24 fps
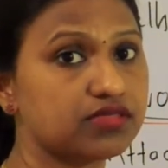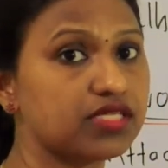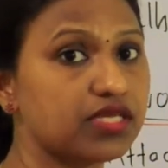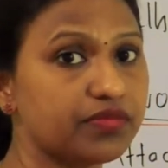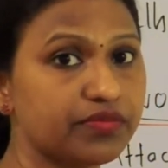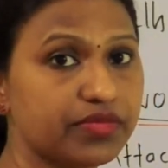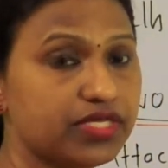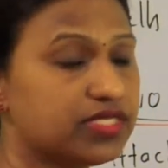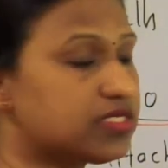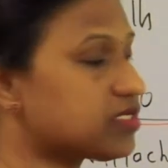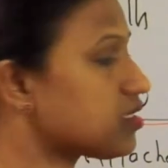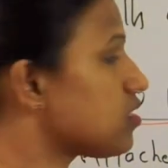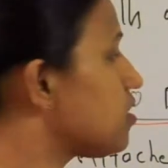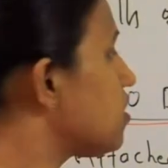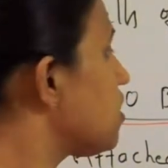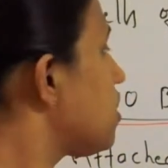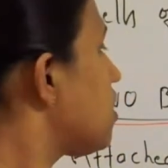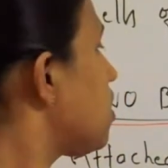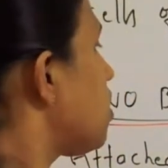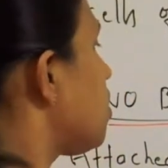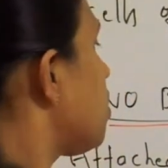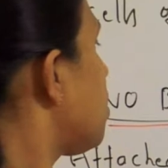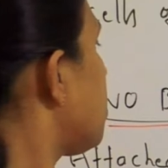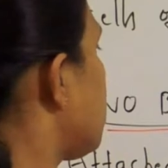That means
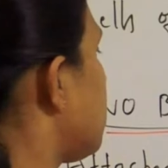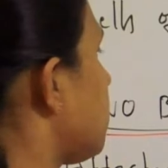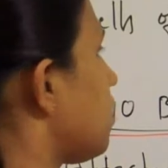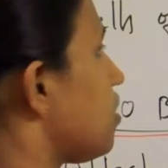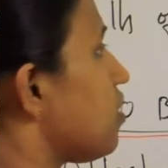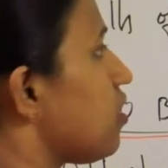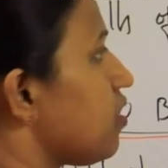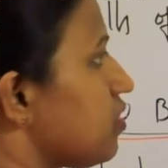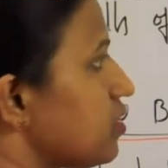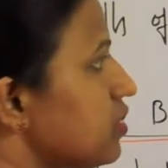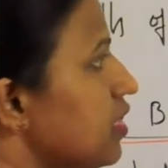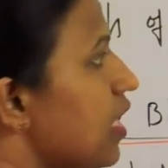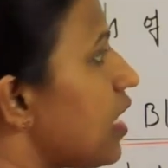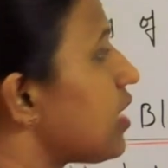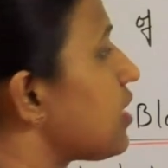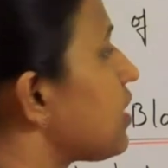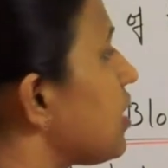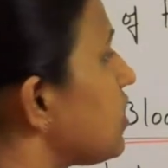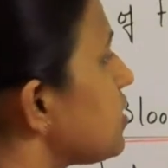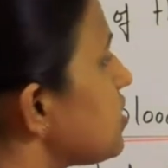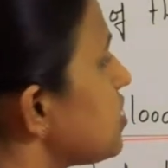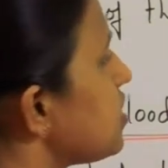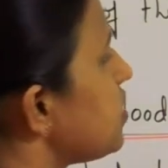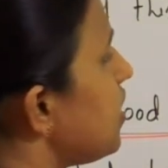they are
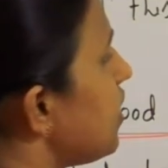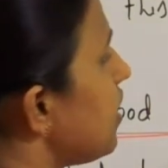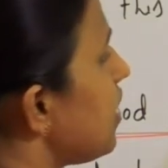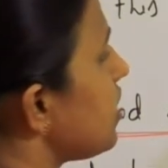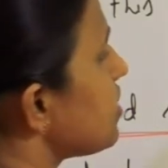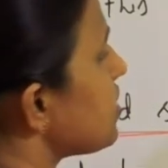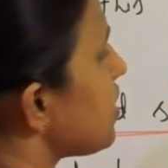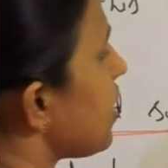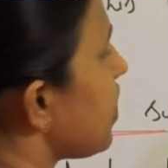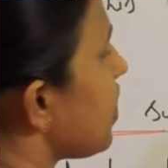considered as